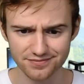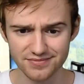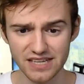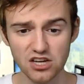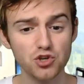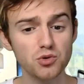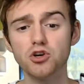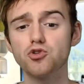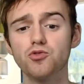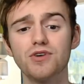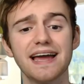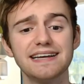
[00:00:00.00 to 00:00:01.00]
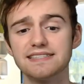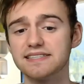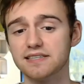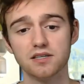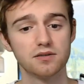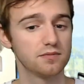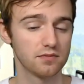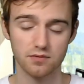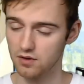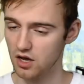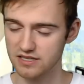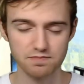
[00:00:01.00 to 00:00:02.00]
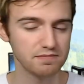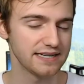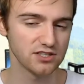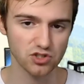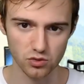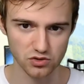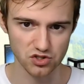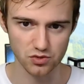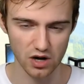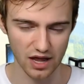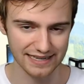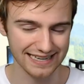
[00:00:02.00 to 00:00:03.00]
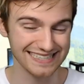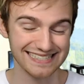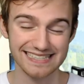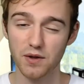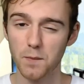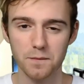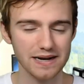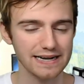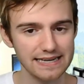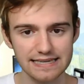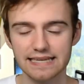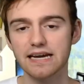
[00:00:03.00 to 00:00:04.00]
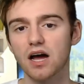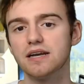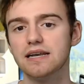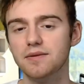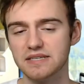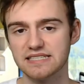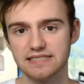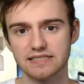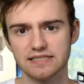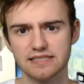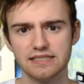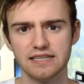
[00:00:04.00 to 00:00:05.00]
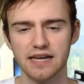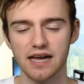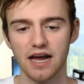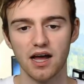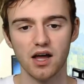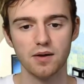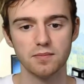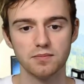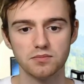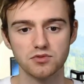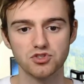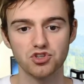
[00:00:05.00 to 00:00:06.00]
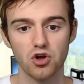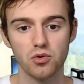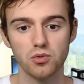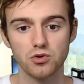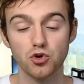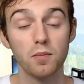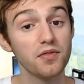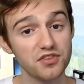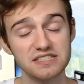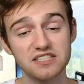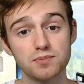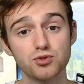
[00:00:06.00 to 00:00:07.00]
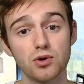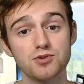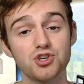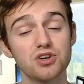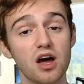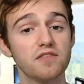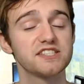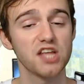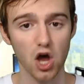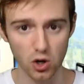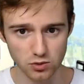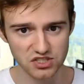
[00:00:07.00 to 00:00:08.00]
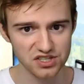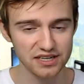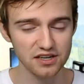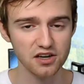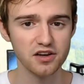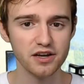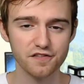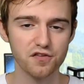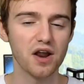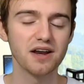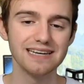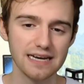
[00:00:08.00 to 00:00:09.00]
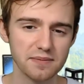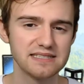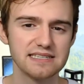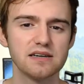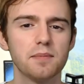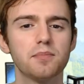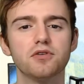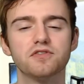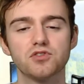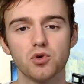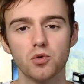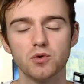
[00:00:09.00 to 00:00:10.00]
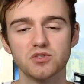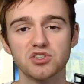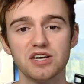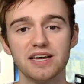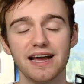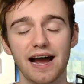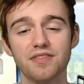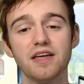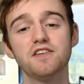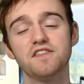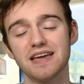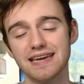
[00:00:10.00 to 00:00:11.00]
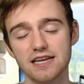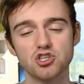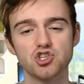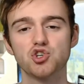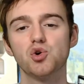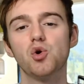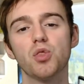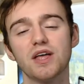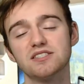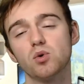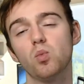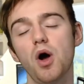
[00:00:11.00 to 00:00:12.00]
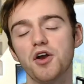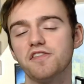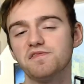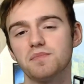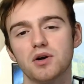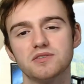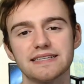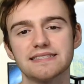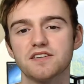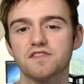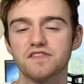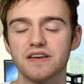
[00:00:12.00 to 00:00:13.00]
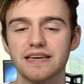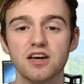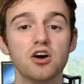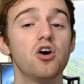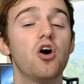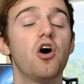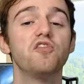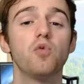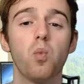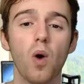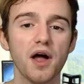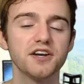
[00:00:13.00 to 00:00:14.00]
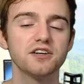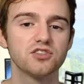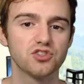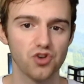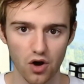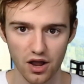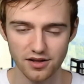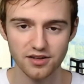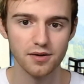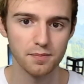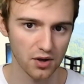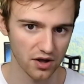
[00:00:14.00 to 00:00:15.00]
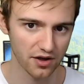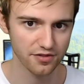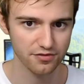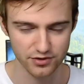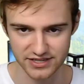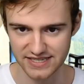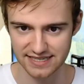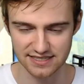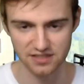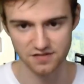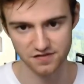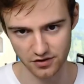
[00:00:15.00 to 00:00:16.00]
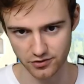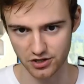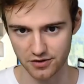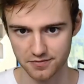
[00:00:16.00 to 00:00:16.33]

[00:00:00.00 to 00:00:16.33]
you can create as many tours as you like. It's completely unlimited. So your monthly subscription covers the hosting for an unlimited number of tours, and then for each tour there's a one-off processing fee of $1 per 360 photo.